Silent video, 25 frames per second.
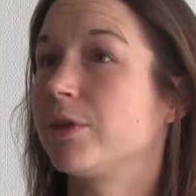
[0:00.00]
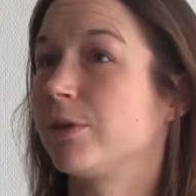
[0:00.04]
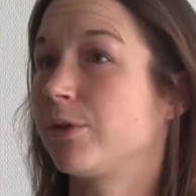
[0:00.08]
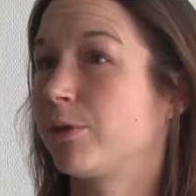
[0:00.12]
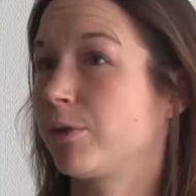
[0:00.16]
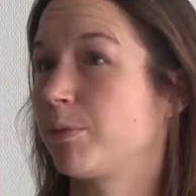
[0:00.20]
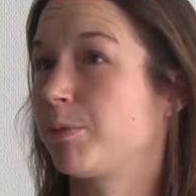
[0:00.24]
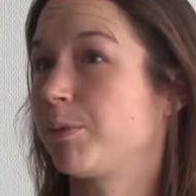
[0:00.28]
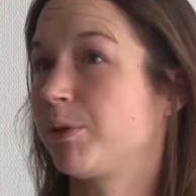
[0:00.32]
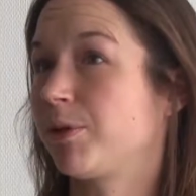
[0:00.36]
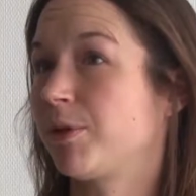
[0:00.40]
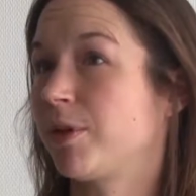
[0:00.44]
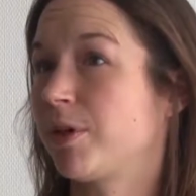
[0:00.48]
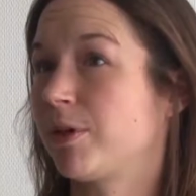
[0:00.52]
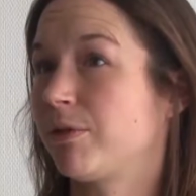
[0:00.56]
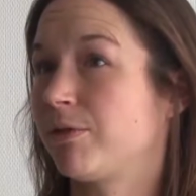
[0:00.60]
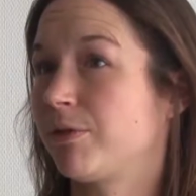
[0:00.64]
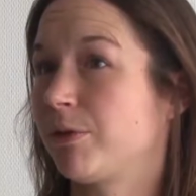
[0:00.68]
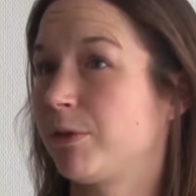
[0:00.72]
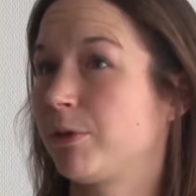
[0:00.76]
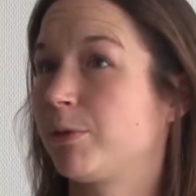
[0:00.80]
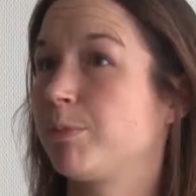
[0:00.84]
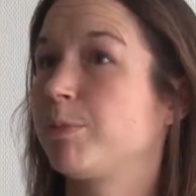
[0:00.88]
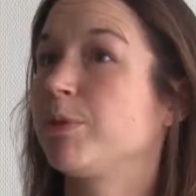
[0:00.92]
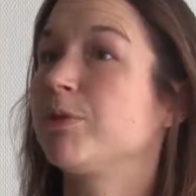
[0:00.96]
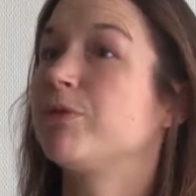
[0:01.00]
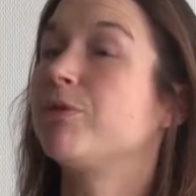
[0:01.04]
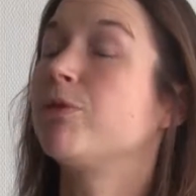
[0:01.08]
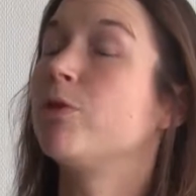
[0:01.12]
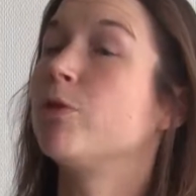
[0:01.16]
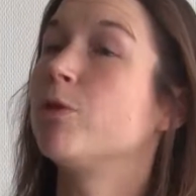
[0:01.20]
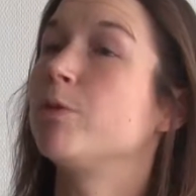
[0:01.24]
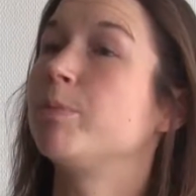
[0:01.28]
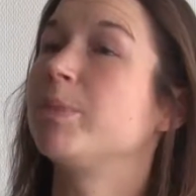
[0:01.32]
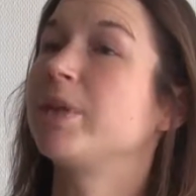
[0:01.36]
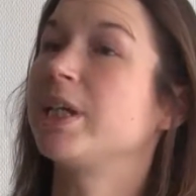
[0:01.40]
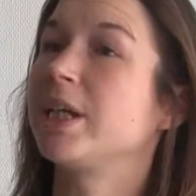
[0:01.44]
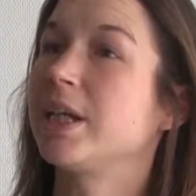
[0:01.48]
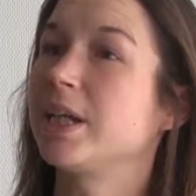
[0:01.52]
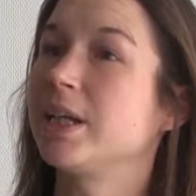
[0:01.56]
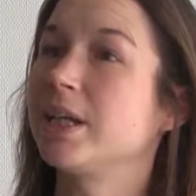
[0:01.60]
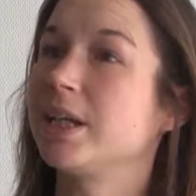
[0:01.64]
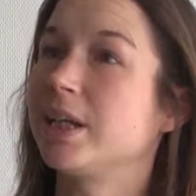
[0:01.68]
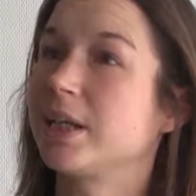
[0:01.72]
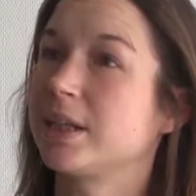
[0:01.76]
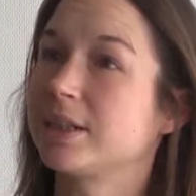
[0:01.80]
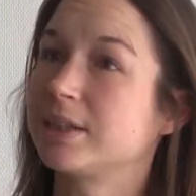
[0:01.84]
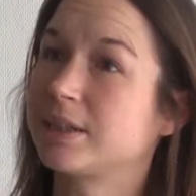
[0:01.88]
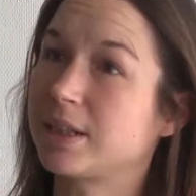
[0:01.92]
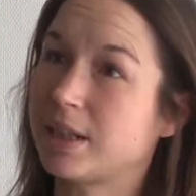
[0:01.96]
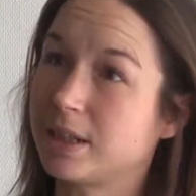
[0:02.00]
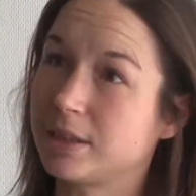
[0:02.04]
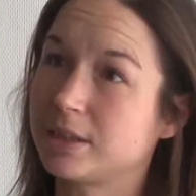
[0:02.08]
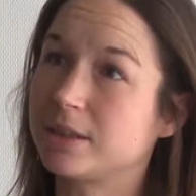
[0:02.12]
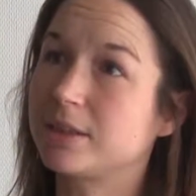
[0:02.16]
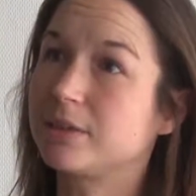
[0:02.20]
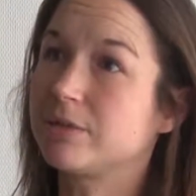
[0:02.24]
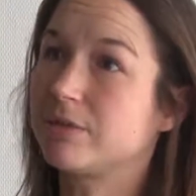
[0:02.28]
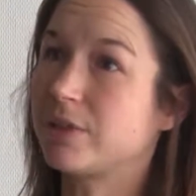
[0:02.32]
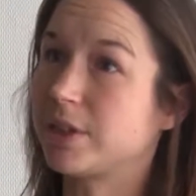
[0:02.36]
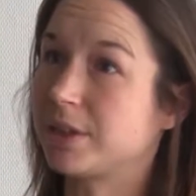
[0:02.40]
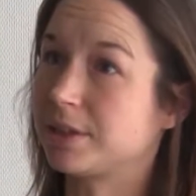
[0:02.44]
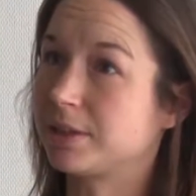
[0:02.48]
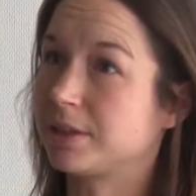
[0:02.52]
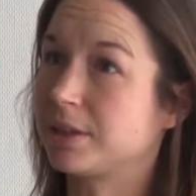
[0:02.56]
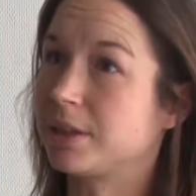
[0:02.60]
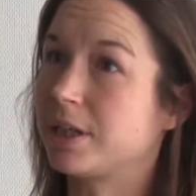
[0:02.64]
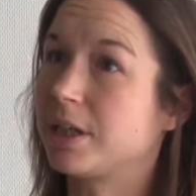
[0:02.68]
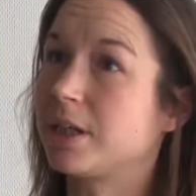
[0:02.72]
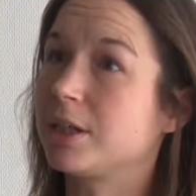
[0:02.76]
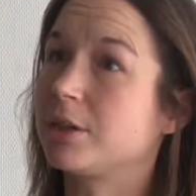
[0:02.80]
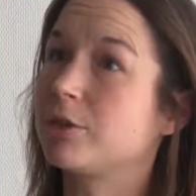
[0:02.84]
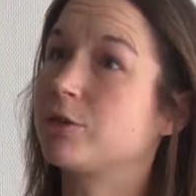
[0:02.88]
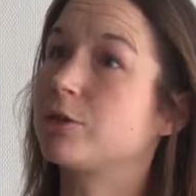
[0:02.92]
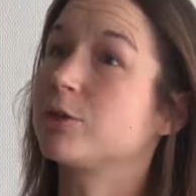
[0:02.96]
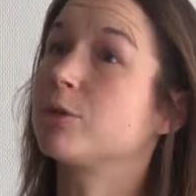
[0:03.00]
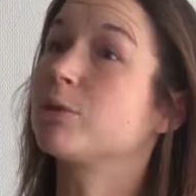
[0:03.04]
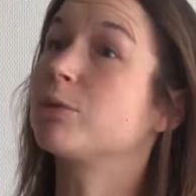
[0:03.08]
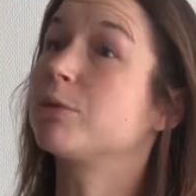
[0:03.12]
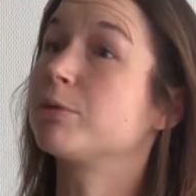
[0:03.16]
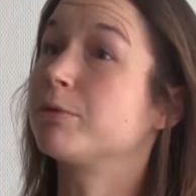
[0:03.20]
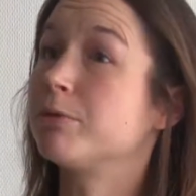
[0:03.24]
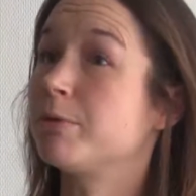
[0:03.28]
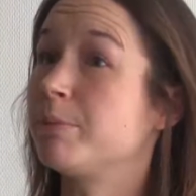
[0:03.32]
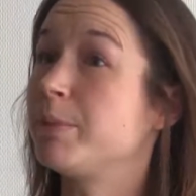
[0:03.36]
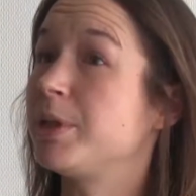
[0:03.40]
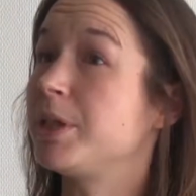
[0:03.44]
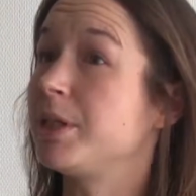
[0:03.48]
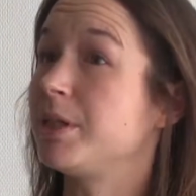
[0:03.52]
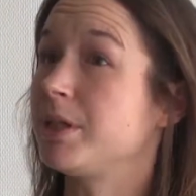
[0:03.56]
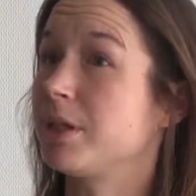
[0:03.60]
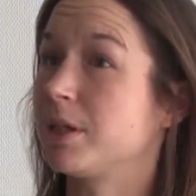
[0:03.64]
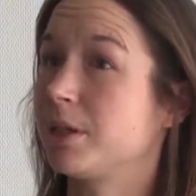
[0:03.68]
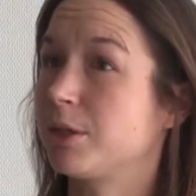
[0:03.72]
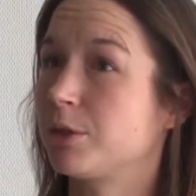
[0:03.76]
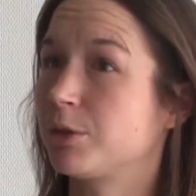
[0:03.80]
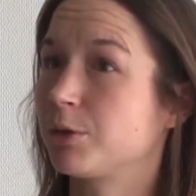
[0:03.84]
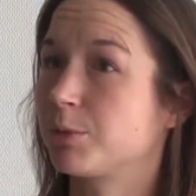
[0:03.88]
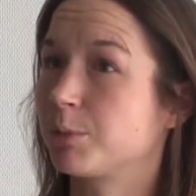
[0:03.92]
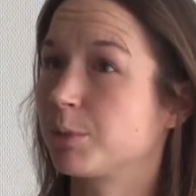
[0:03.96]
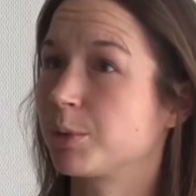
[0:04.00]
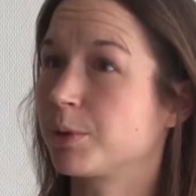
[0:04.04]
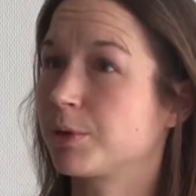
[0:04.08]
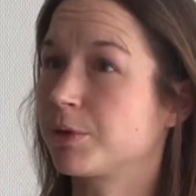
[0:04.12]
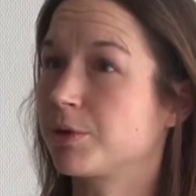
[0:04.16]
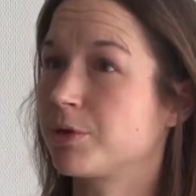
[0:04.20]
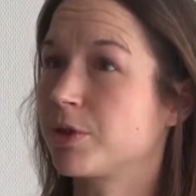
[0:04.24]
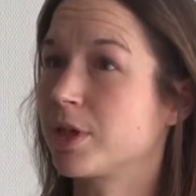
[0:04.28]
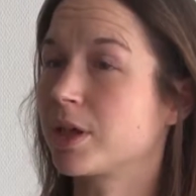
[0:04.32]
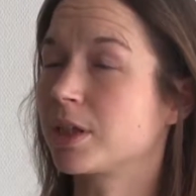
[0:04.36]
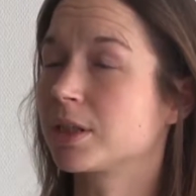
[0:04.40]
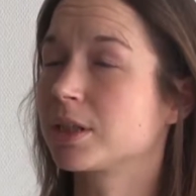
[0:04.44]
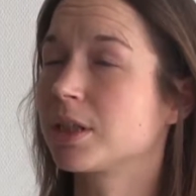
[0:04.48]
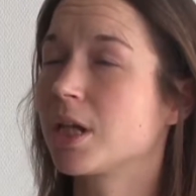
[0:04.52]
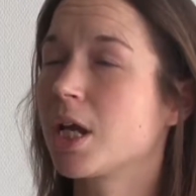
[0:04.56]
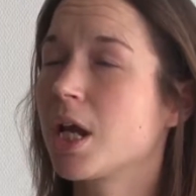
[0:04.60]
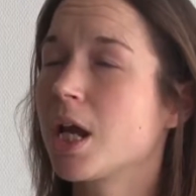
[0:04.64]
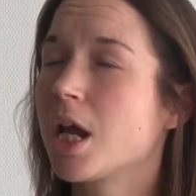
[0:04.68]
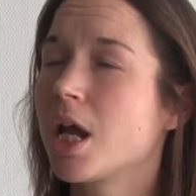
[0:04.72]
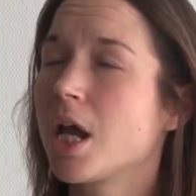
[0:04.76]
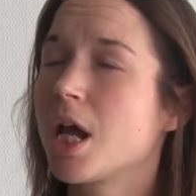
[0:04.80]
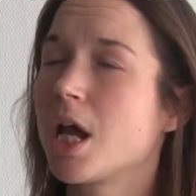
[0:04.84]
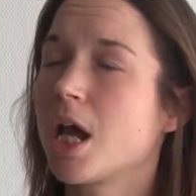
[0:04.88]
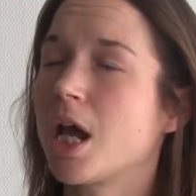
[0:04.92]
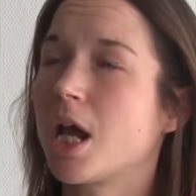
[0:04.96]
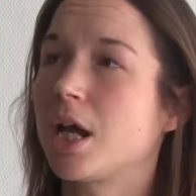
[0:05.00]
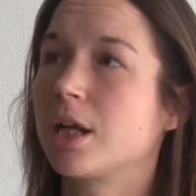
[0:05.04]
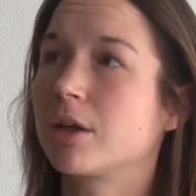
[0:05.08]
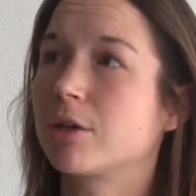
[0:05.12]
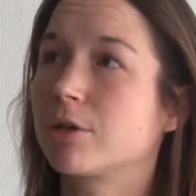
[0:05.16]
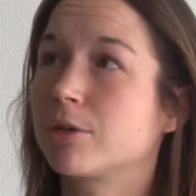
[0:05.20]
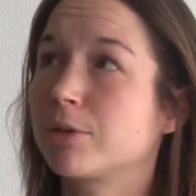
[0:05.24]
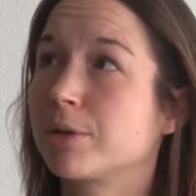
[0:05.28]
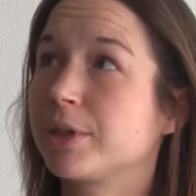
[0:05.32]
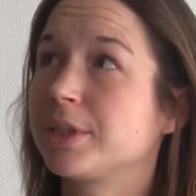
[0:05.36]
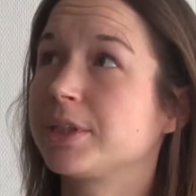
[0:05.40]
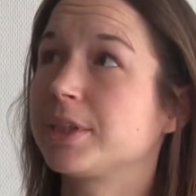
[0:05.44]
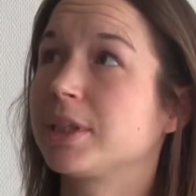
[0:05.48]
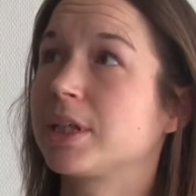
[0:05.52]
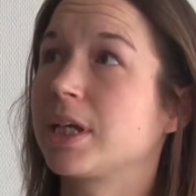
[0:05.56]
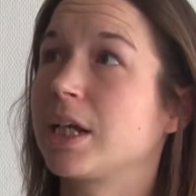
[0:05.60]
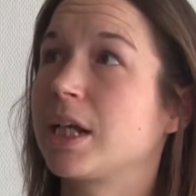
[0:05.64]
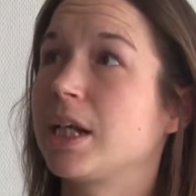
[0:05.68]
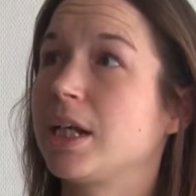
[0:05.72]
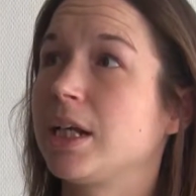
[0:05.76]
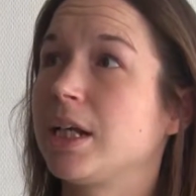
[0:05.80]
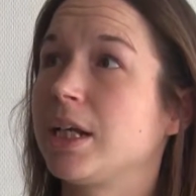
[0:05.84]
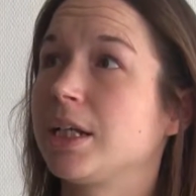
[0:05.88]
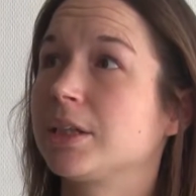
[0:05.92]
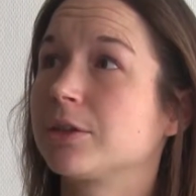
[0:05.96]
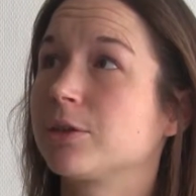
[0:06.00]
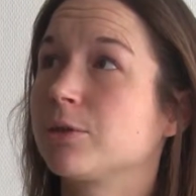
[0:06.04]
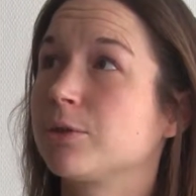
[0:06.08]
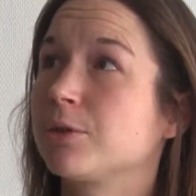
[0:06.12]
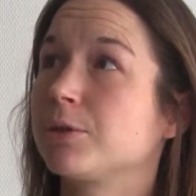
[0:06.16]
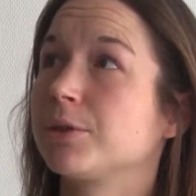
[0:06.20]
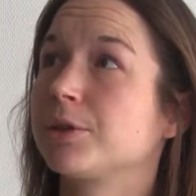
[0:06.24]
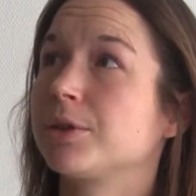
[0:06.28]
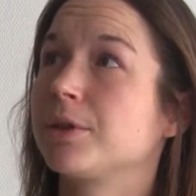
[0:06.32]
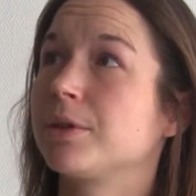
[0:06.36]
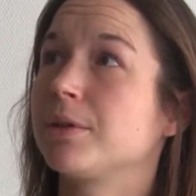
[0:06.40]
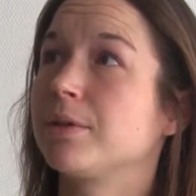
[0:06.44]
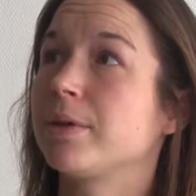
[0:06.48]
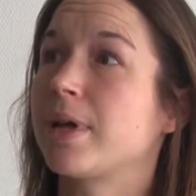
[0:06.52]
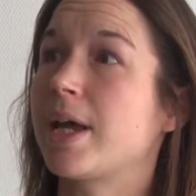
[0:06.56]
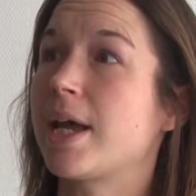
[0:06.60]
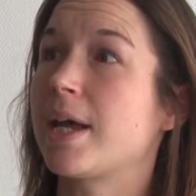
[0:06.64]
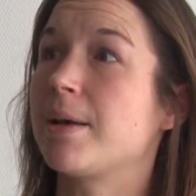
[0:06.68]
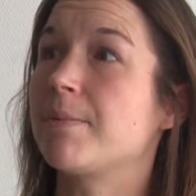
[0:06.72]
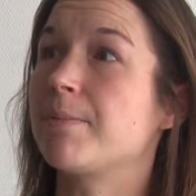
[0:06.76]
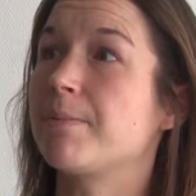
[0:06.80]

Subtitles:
the subsurface before beginning a site investigation or a remediation project. And critically, it also